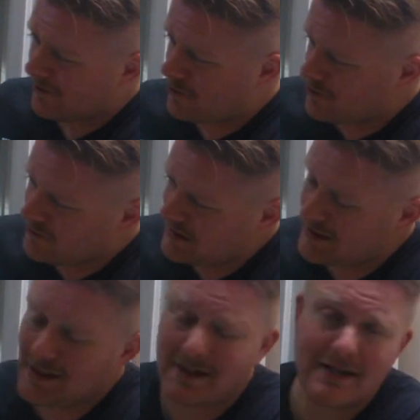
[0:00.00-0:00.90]
got home,
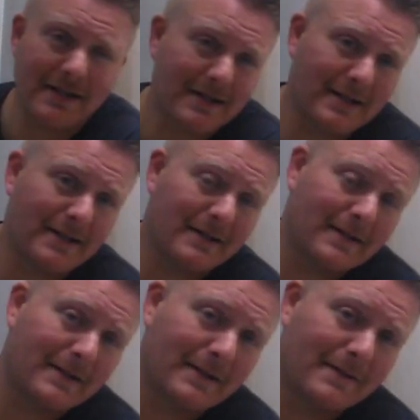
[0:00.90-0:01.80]

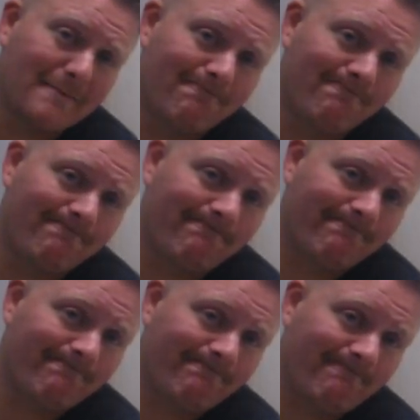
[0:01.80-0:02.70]
and
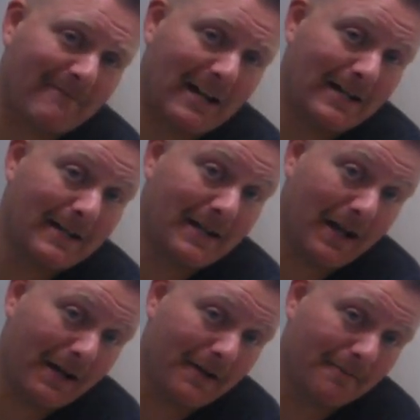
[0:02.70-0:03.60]

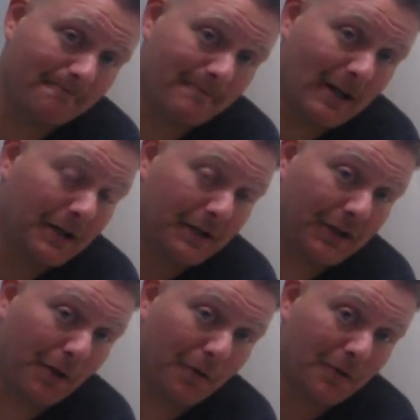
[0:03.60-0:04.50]
yeah.
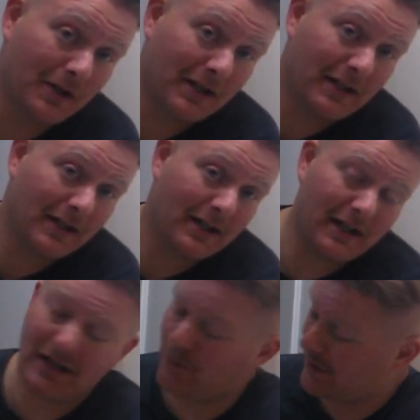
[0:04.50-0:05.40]
So
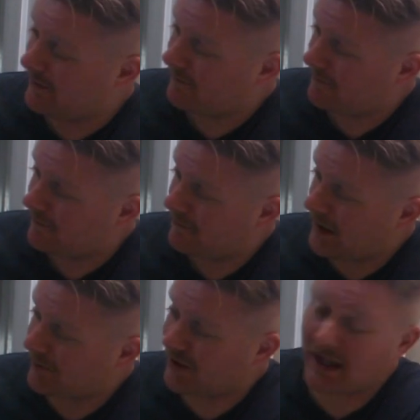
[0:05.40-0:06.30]
anyway,
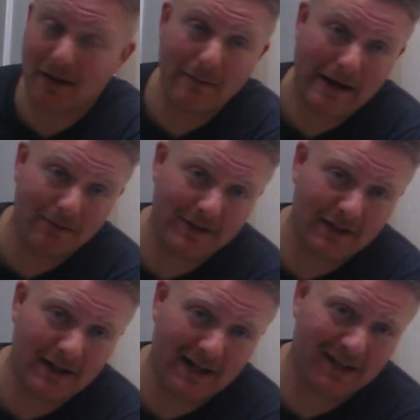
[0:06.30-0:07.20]
I'm just kind of
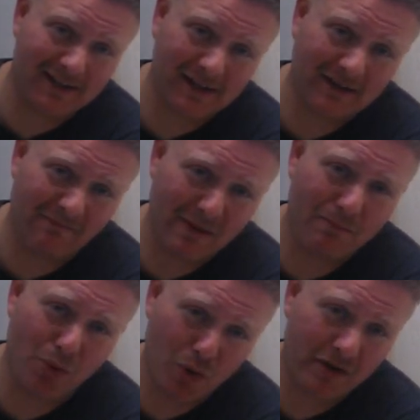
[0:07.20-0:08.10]
babbling. I guess because I've
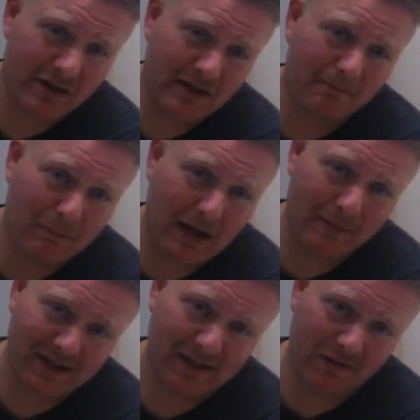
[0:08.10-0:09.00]
been bored and
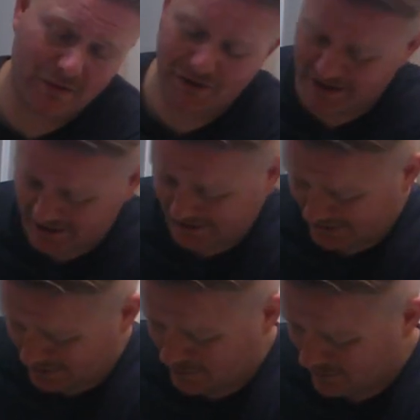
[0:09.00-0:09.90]
by myself all day.
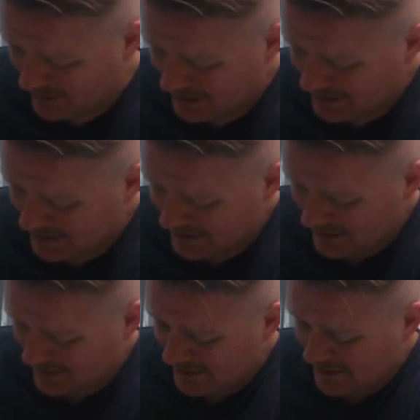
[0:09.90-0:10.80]
So
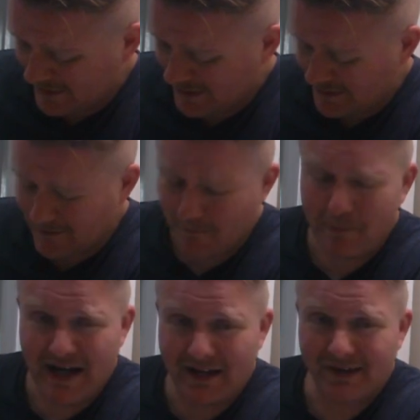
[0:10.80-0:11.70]

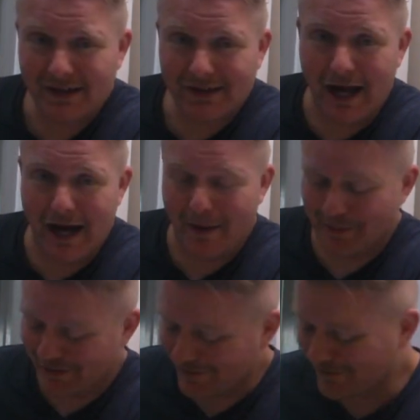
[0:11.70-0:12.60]
bad things
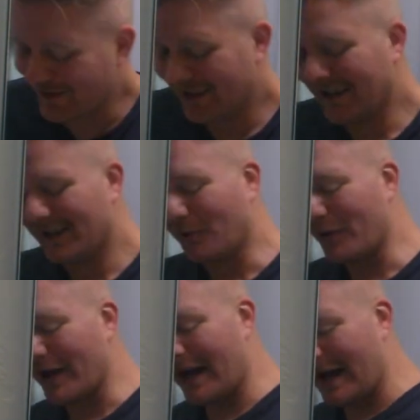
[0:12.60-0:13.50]
happen
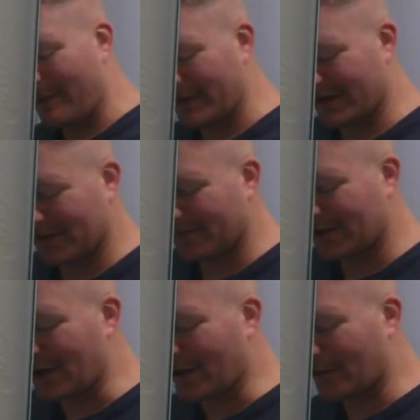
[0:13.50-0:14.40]
when that happens.
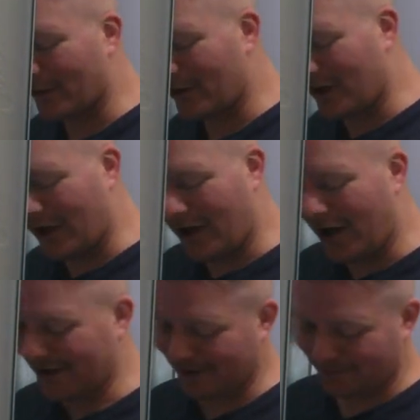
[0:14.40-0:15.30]
So
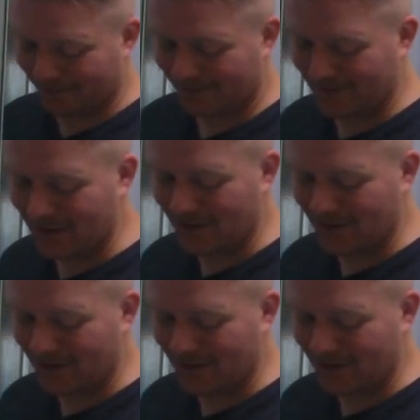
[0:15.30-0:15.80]
awesome.